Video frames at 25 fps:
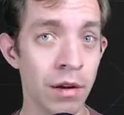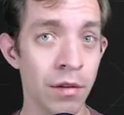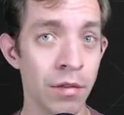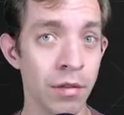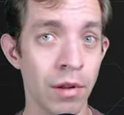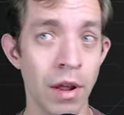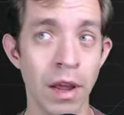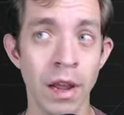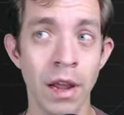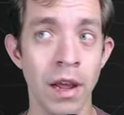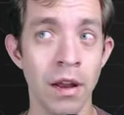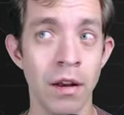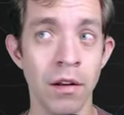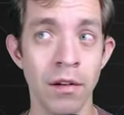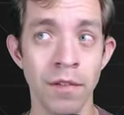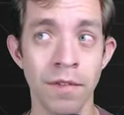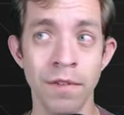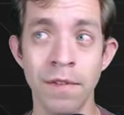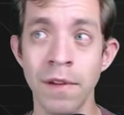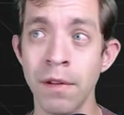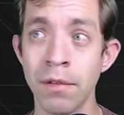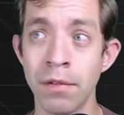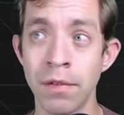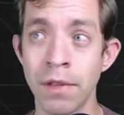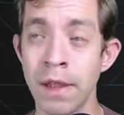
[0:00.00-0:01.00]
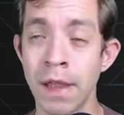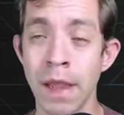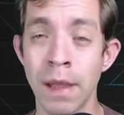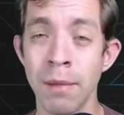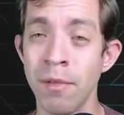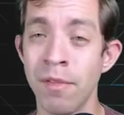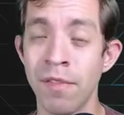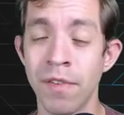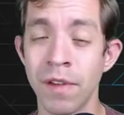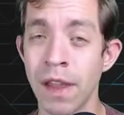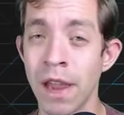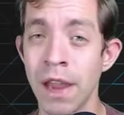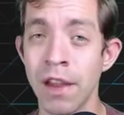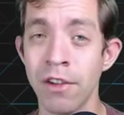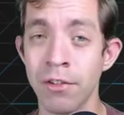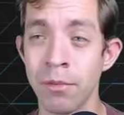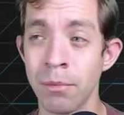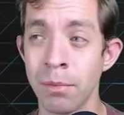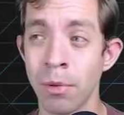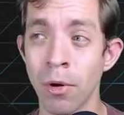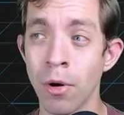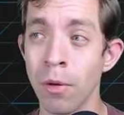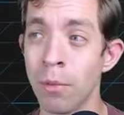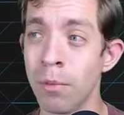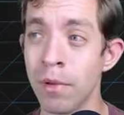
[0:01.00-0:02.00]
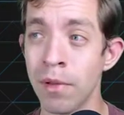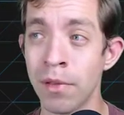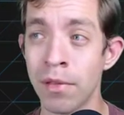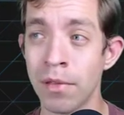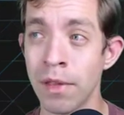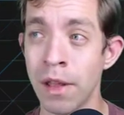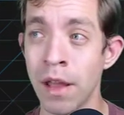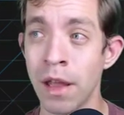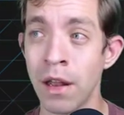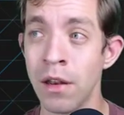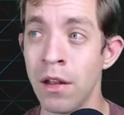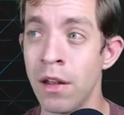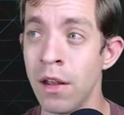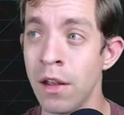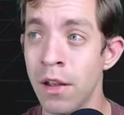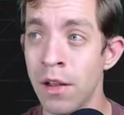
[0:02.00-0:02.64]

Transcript: so that kind of defeats the gamification purpose that